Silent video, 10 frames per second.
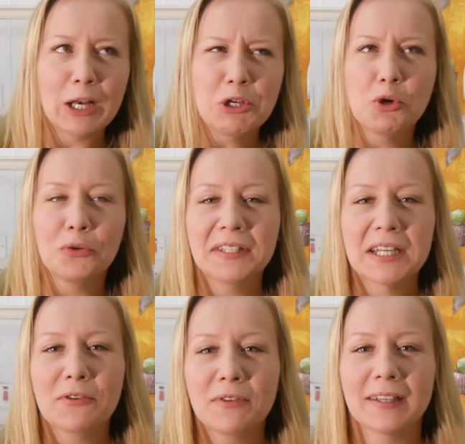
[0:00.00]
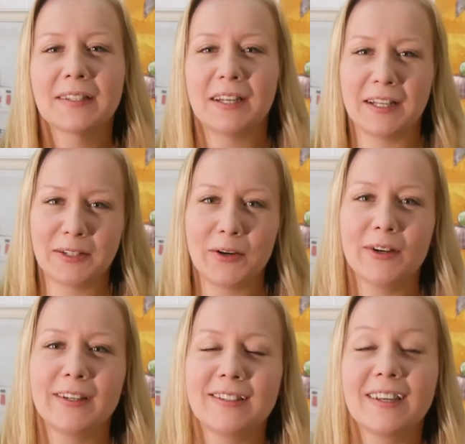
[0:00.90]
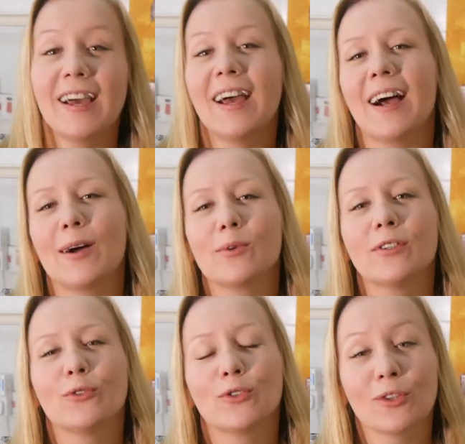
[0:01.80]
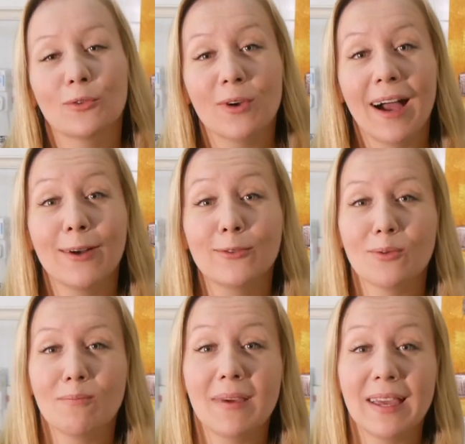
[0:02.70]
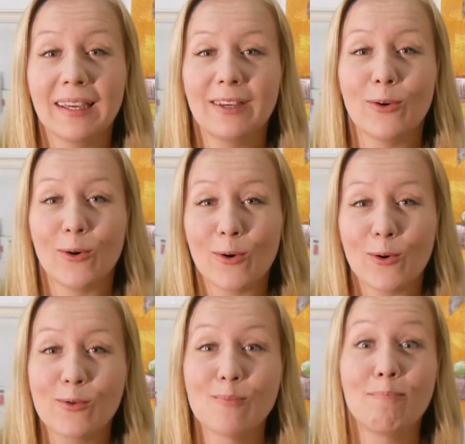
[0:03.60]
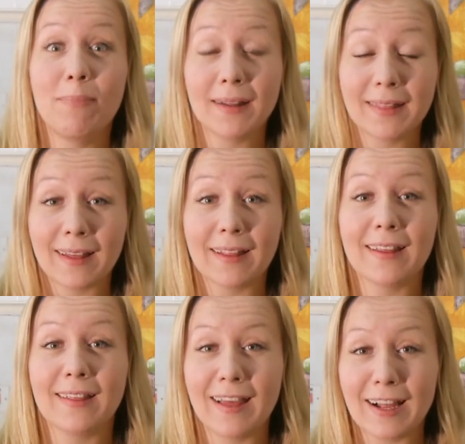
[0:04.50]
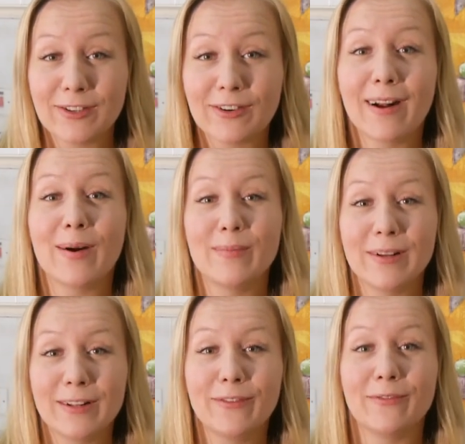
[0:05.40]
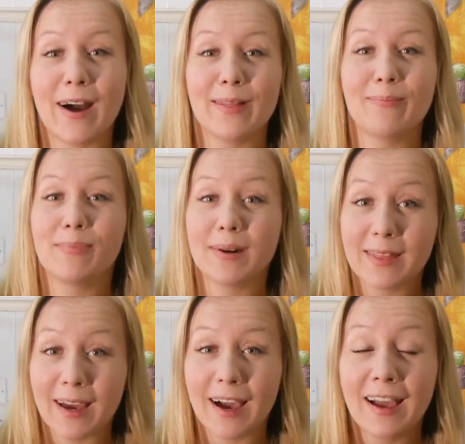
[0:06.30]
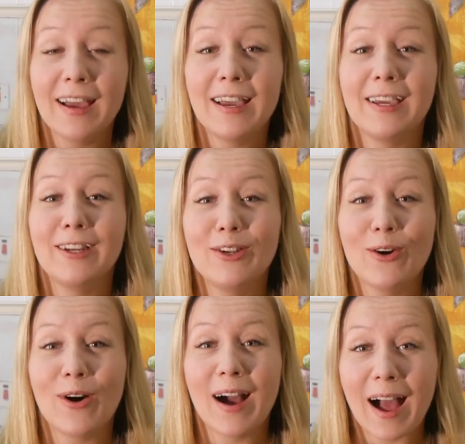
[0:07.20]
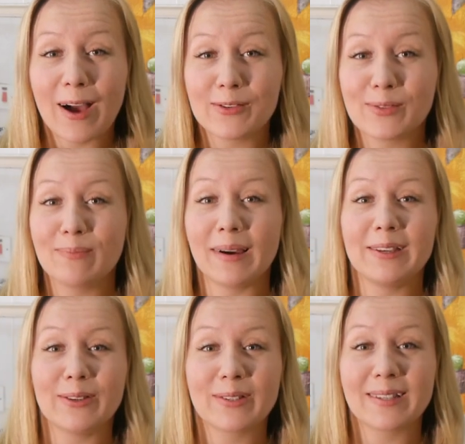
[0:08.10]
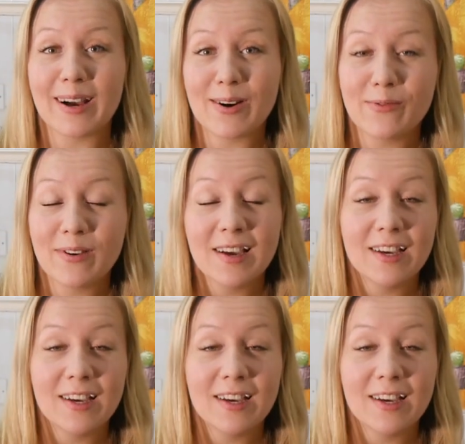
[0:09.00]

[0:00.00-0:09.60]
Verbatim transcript: new series, let's call it, I'm going to show you how to make your own butter, the natural milk fat butter in your house by yourself